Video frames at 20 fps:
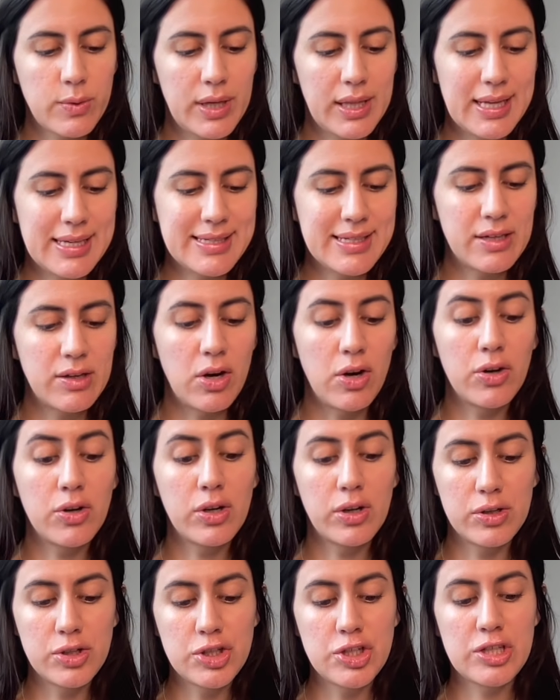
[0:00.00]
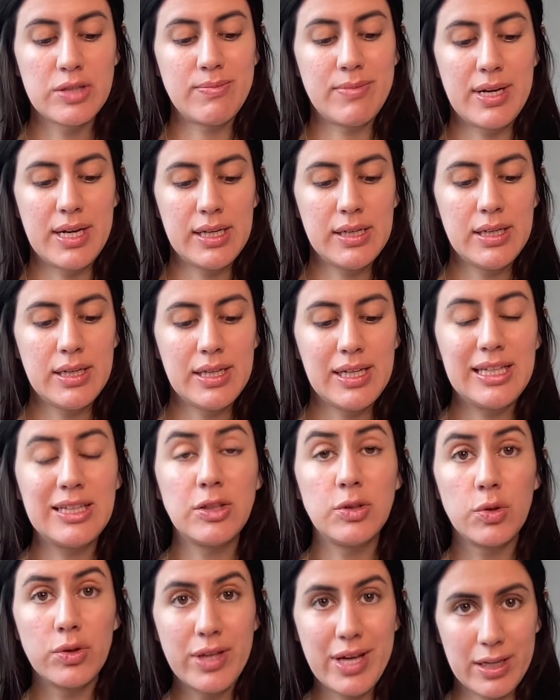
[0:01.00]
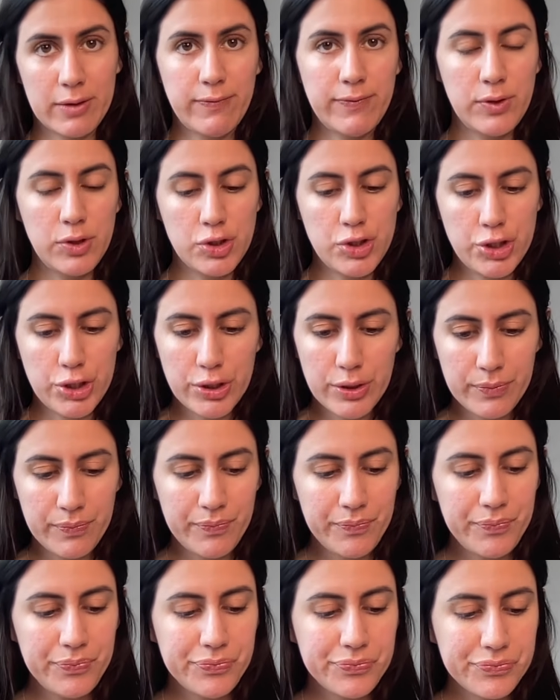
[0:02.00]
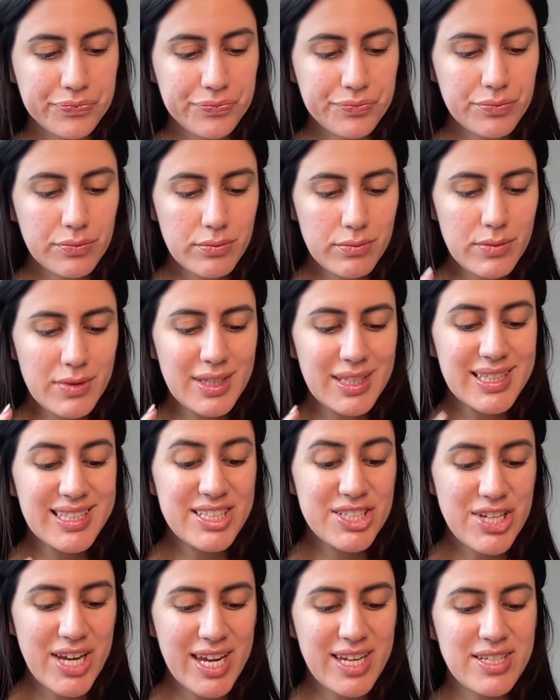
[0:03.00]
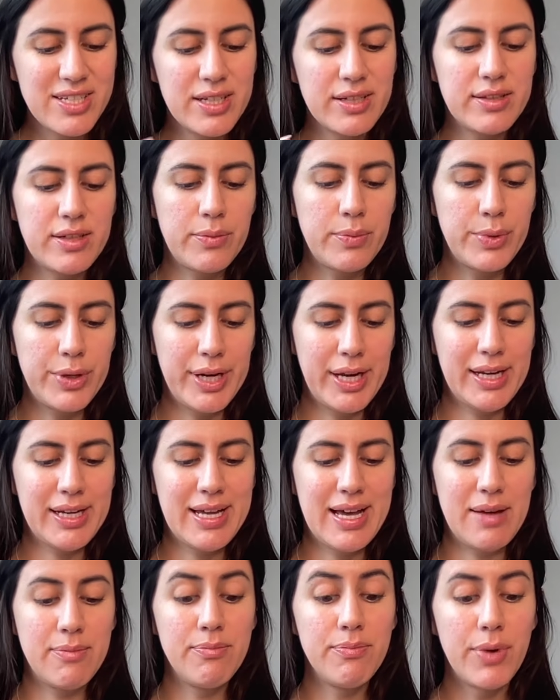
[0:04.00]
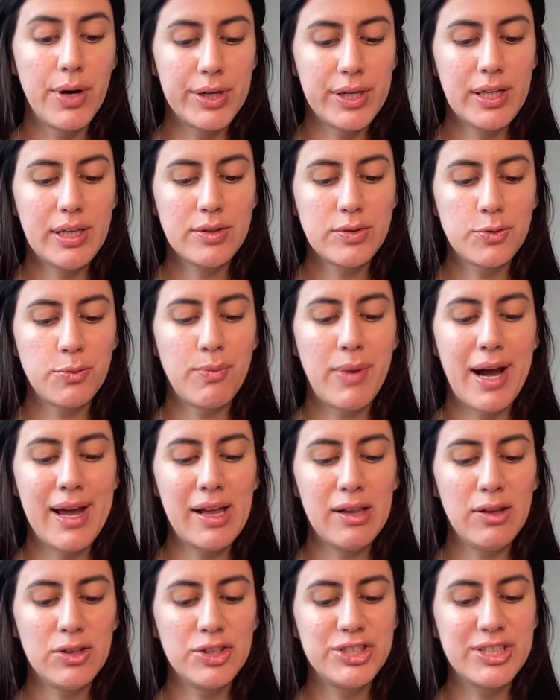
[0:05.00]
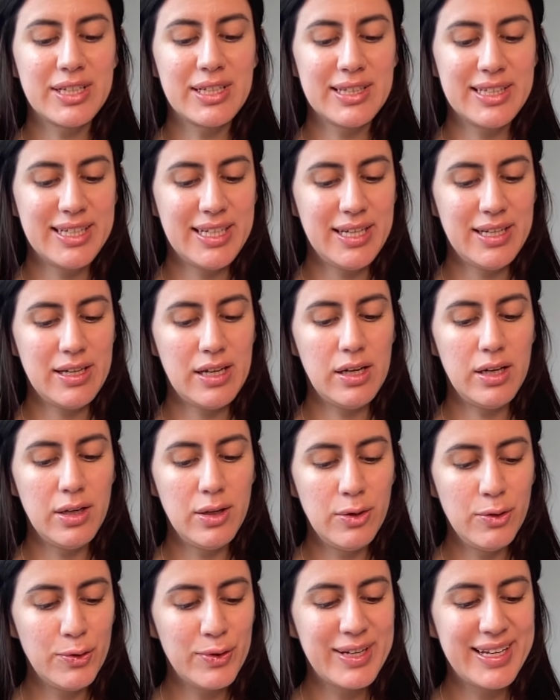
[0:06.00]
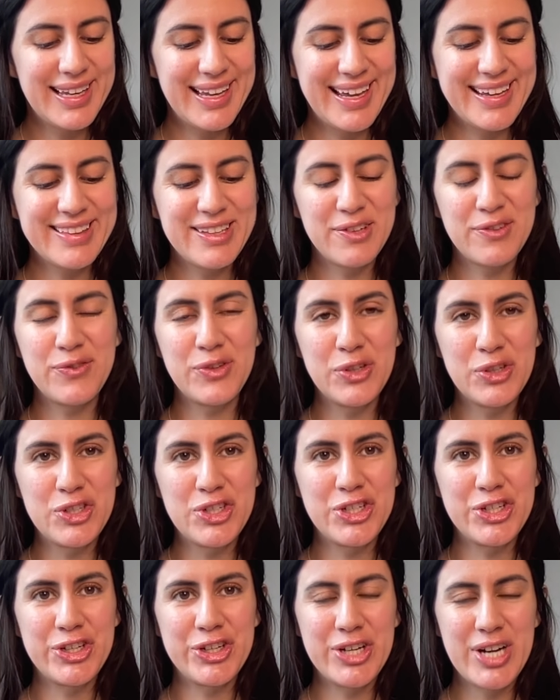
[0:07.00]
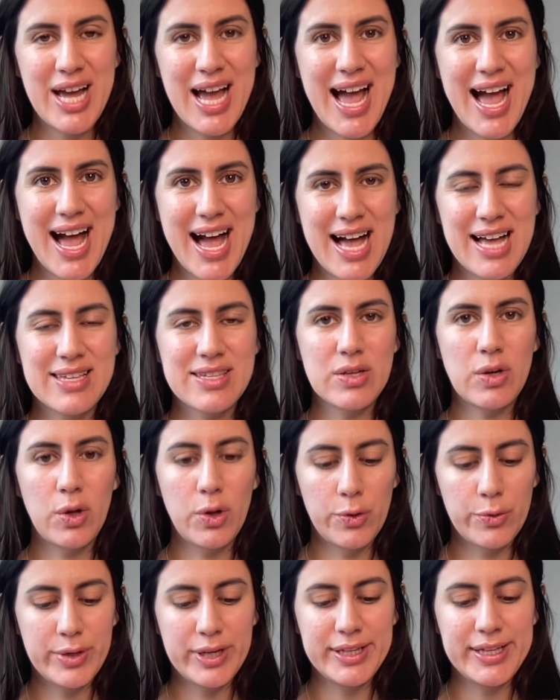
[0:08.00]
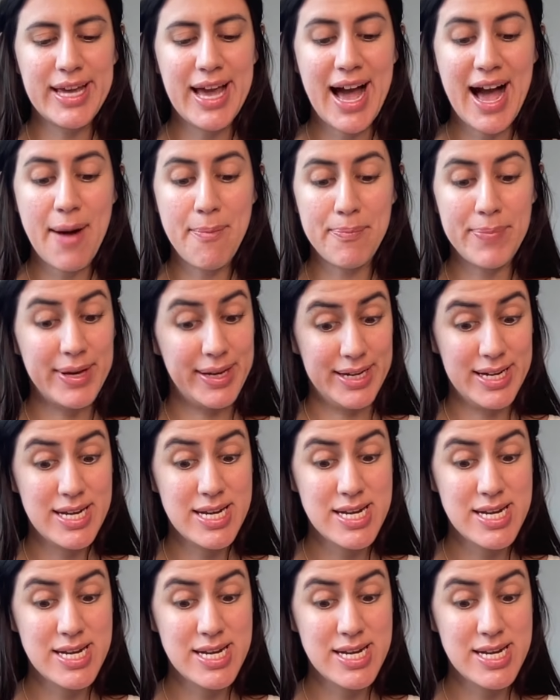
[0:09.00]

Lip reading: as their unconscious mind into that future, changing the brain and body to biologically look like the future has already happened,